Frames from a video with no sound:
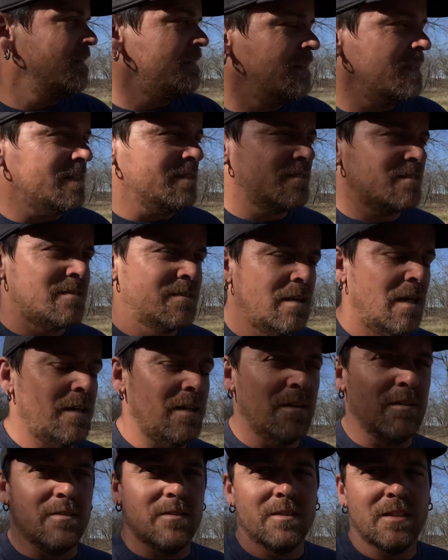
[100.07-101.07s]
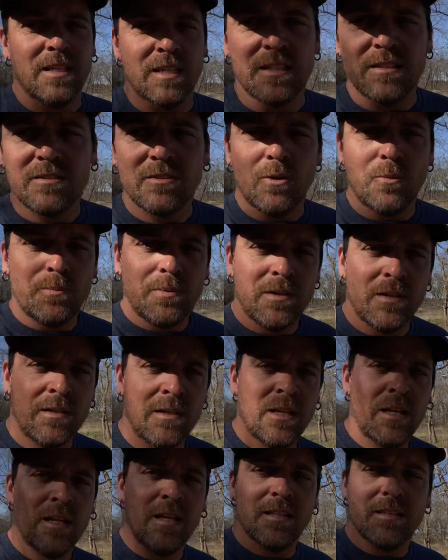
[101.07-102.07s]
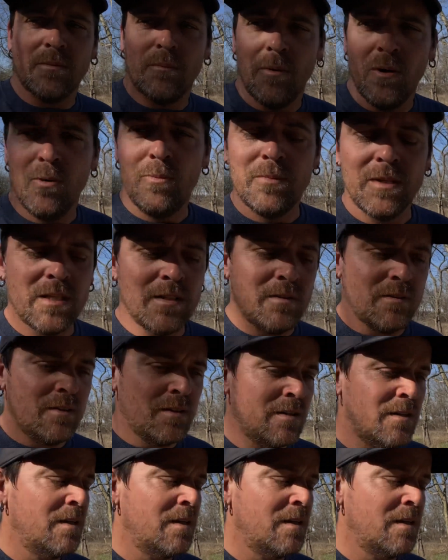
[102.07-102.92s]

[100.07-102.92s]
I don't think it's open at the moment.